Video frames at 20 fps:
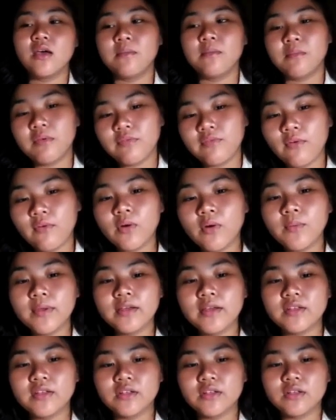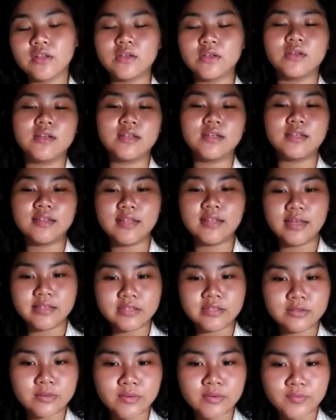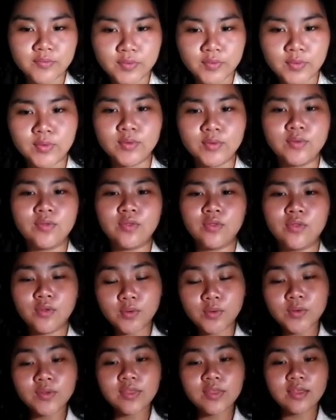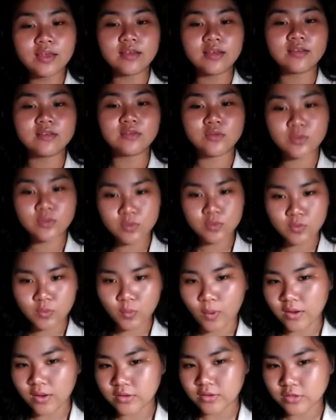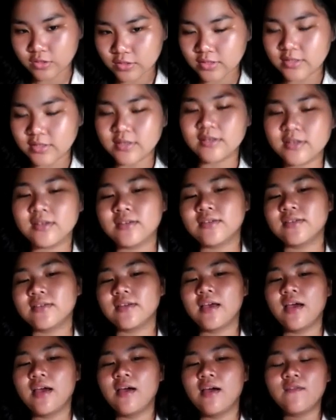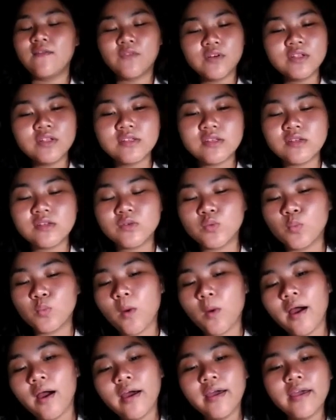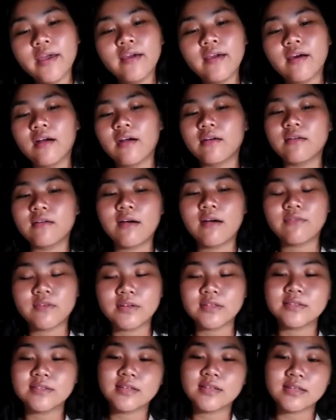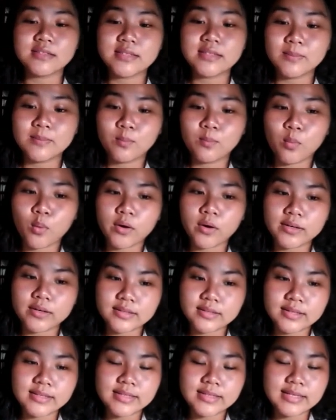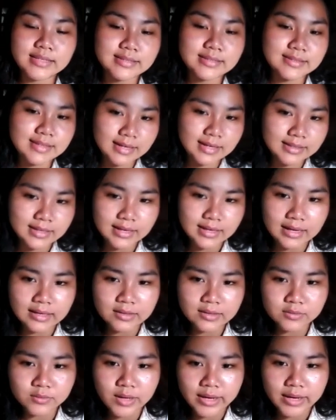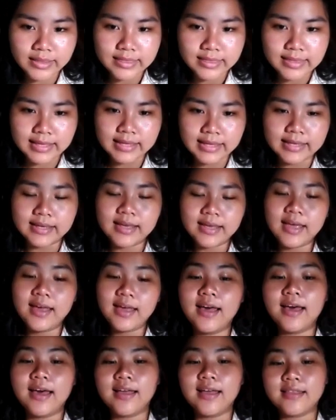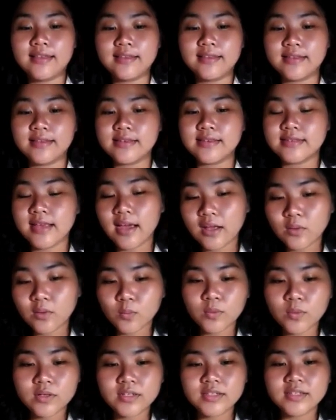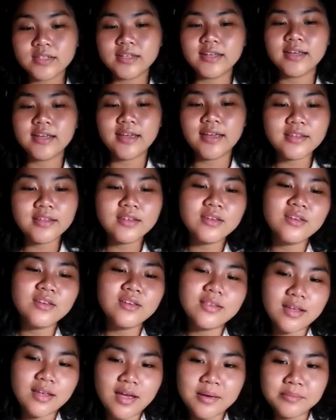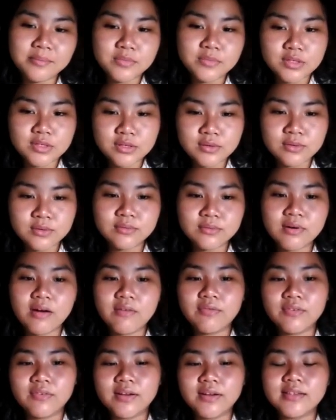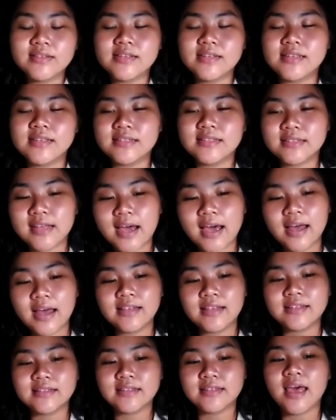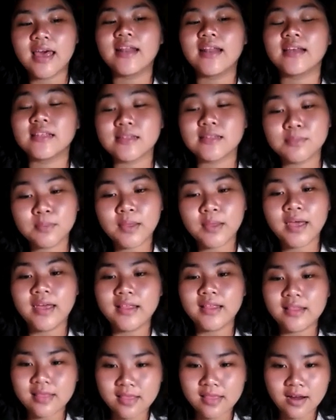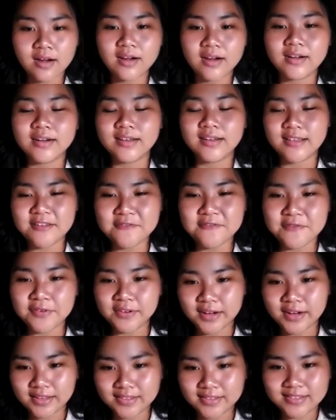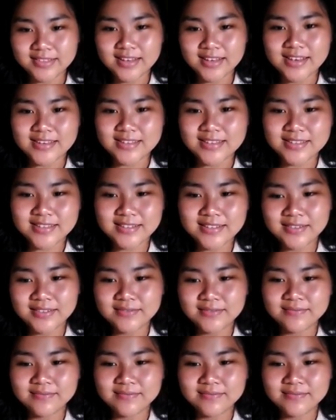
Before we conclude, let's review through these two questions. First is, why are references important in technical writing? And then the second one, can you name two referencing styles and explain their differences?